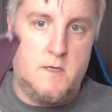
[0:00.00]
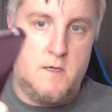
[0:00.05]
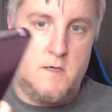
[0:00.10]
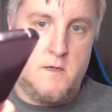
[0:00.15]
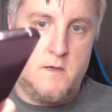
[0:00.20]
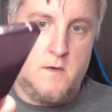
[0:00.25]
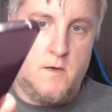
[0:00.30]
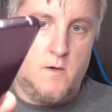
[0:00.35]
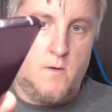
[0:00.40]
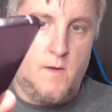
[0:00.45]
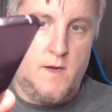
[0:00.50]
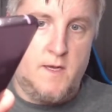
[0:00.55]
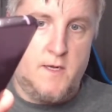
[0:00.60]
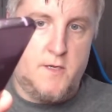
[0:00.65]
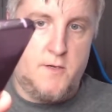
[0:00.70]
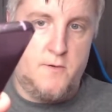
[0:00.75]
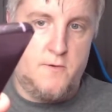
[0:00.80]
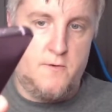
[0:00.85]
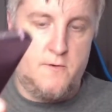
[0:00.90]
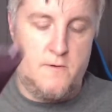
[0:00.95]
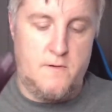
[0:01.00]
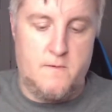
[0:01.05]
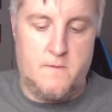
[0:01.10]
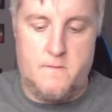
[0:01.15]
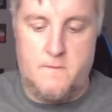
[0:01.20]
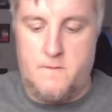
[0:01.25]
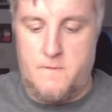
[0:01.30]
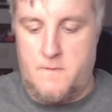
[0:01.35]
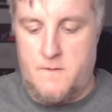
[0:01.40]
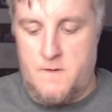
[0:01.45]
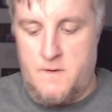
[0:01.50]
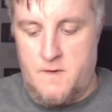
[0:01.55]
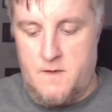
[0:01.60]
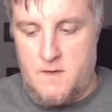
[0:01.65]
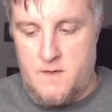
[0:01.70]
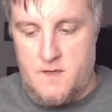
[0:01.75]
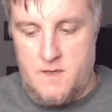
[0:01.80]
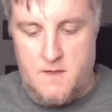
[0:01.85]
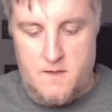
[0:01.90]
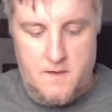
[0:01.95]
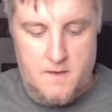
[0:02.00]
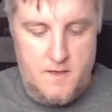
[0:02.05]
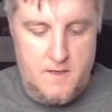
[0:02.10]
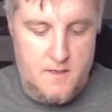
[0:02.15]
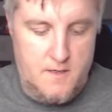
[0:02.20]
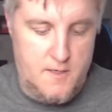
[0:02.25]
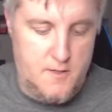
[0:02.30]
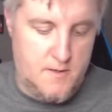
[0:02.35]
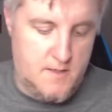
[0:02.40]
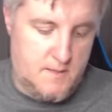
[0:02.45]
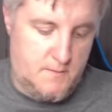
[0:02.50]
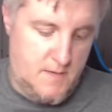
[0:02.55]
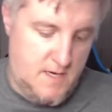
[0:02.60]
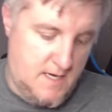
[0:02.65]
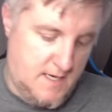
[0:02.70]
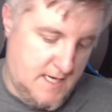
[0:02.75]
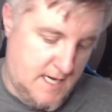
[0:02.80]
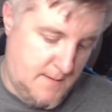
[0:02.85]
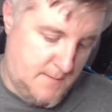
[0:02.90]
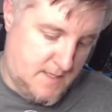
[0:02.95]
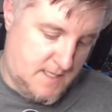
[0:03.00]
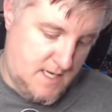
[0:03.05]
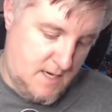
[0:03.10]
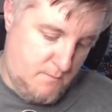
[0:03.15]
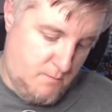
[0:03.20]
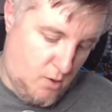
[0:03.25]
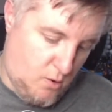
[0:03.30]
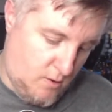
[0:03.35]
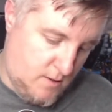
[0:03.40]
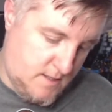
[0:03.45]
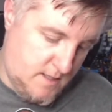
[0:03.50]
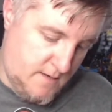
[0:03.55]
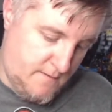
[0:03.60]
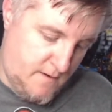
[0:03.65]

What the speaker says: go into the USB Type-C port of your